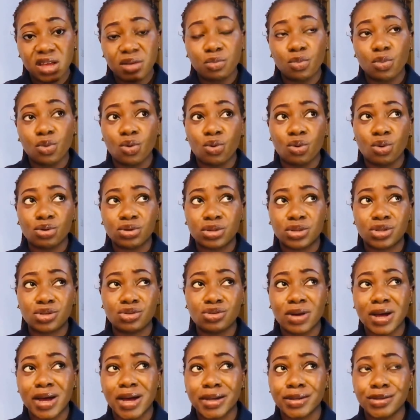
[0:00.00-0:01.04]
or
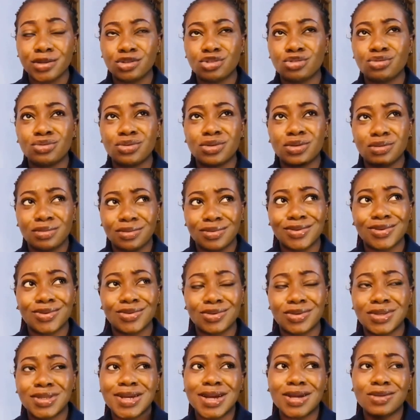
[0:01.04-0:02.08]
you should
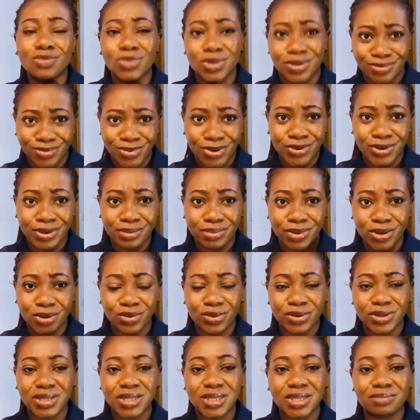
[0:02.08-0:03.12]
start with money,
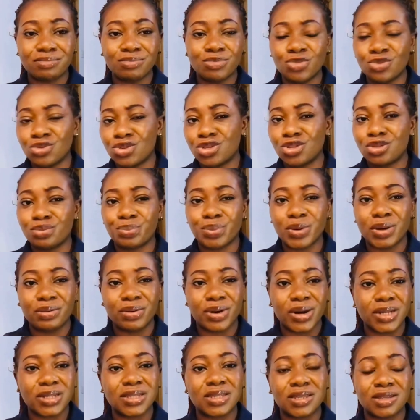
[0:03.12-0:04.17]
because most
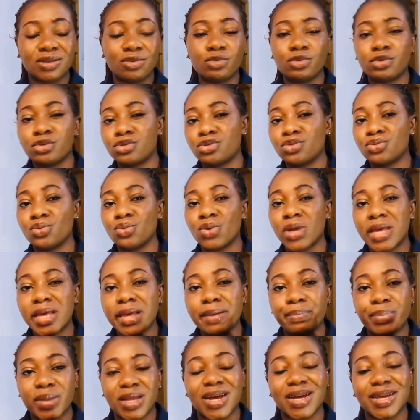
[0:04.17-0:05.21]
parents, they want to keep
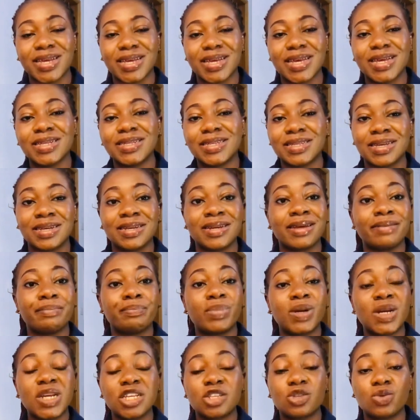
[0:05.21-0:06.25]
their kids in a
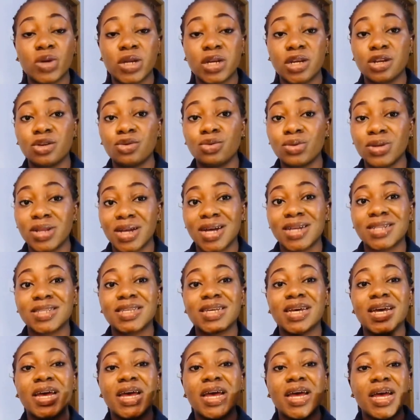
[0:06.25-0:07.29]
place where they know that
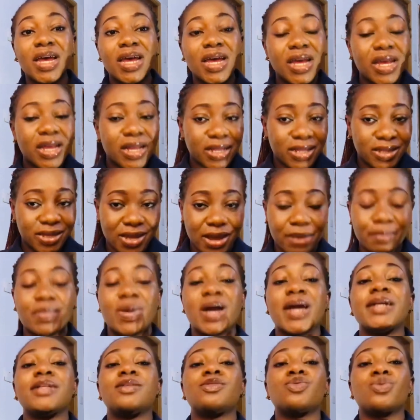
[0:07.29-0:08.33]
their
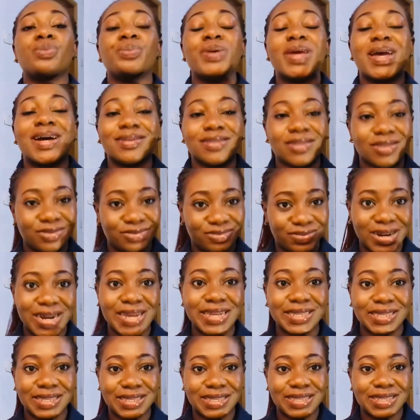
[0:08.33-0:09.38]
minds will be at
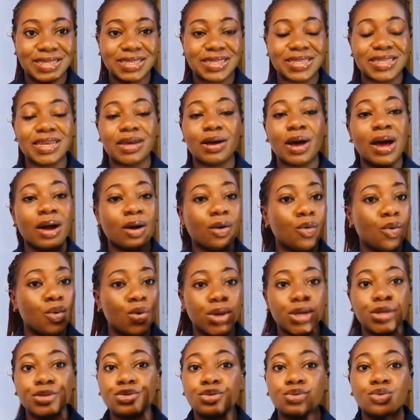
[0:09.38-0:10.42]
rest. They are
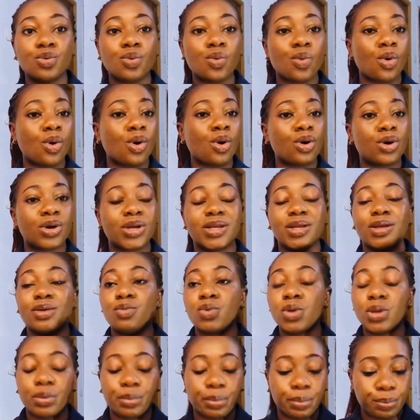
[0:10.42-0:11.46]
going to work, they
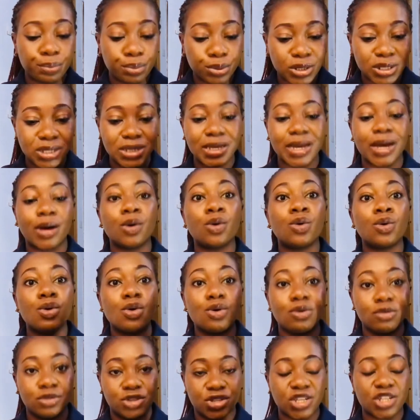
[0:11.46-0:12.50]
will put their whole
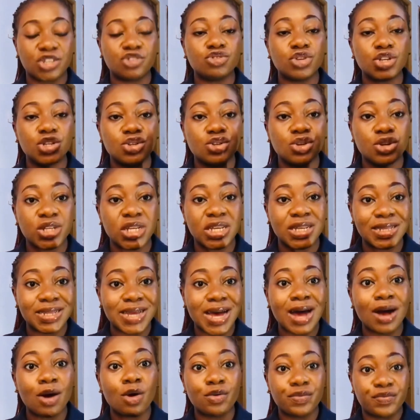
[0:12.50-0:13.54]
concentration in
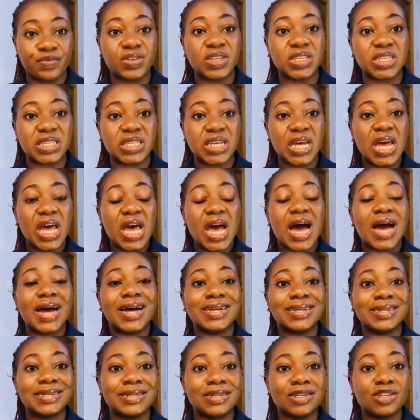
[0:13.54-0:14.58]
that office
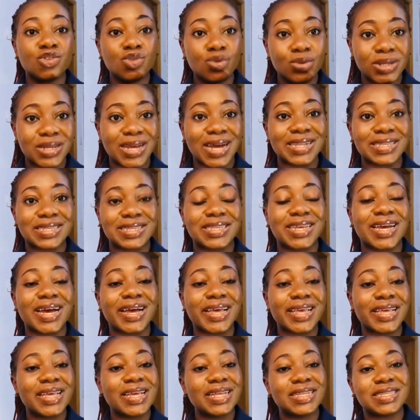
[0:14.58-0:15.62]
and know that their
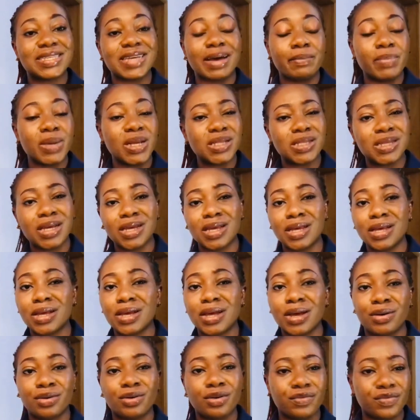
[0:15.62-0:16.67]
kids are being taken
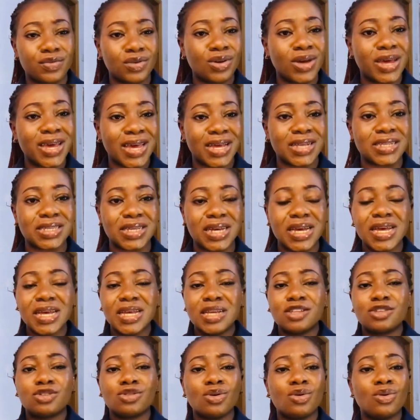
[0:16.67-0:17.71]
care of. You get?
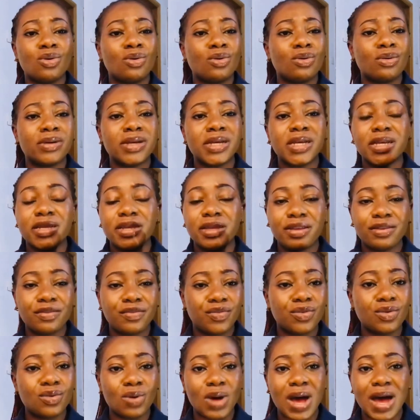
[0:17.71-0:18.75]
So if
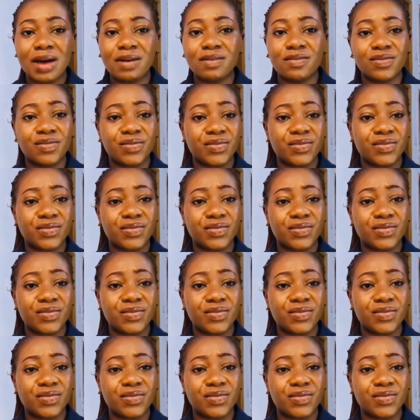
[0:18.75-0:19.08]
you have